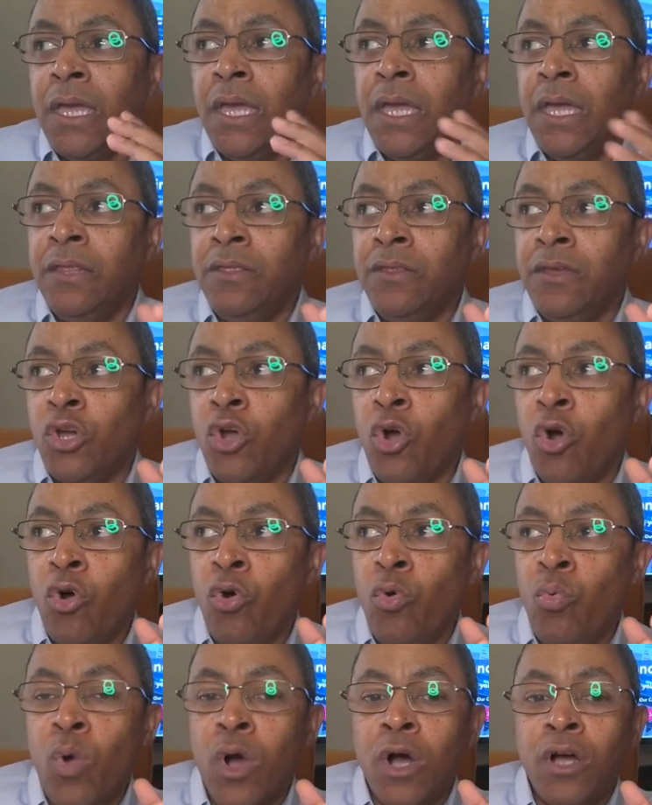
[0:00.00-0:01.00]
And the
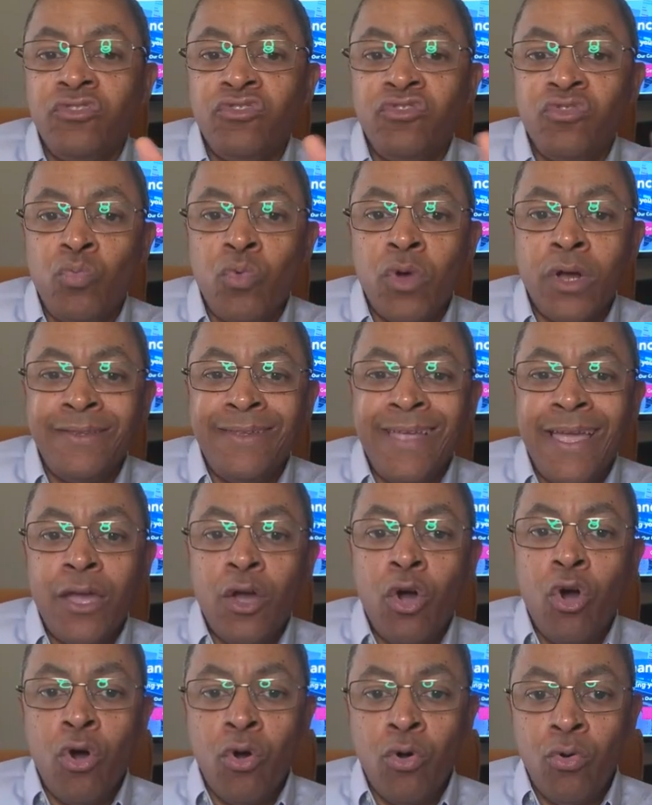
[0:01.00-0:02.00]
goal was to one day
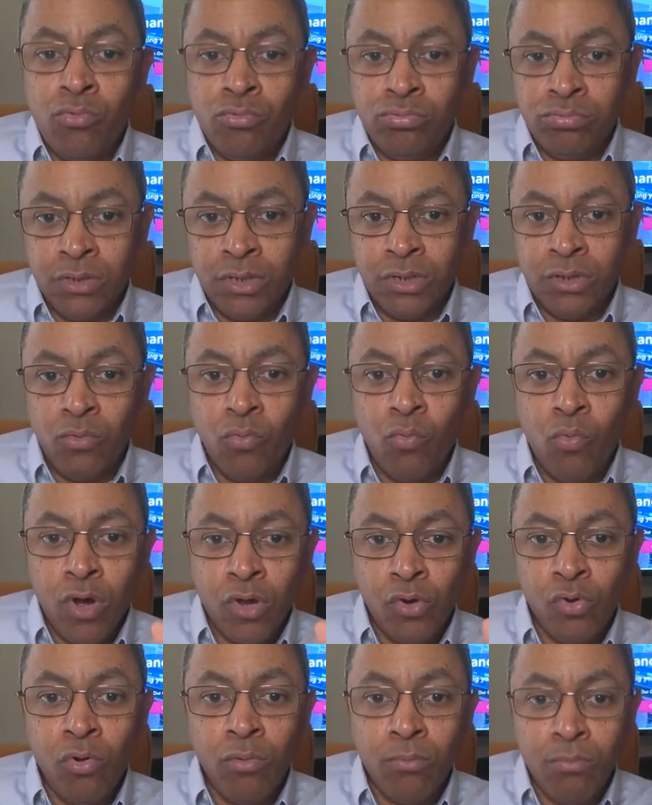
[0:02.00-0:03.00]
own
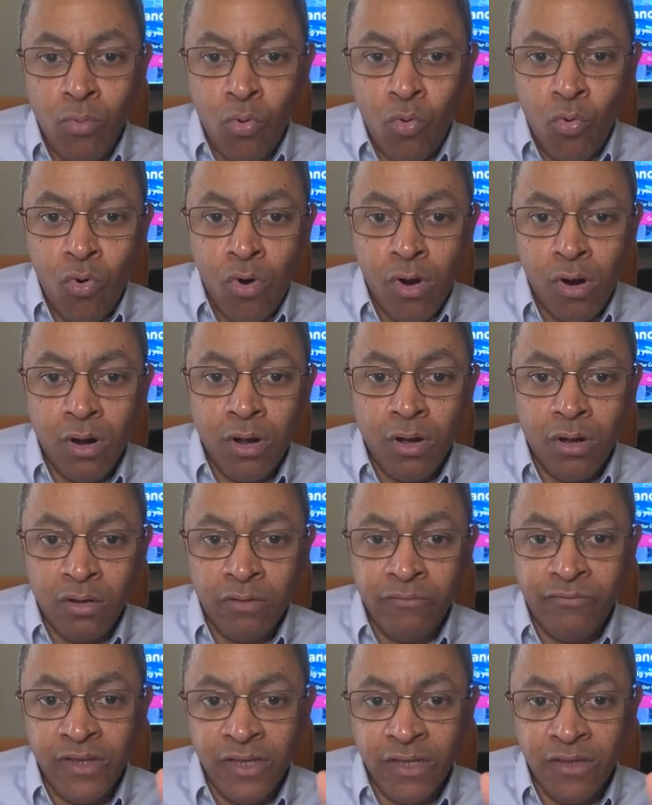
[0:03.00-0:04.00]
one or more
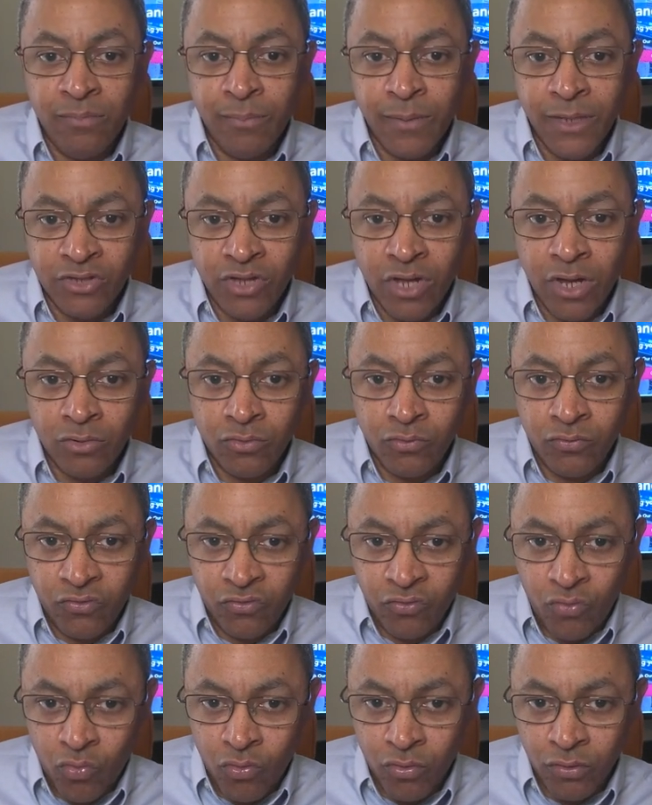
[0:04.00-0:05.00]
of these McDonald's
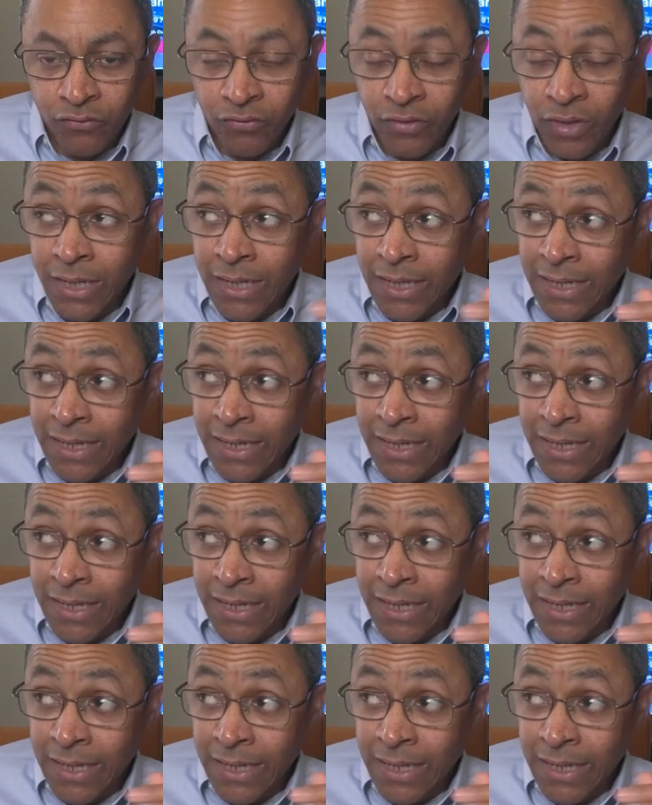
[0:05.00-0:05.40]
stores.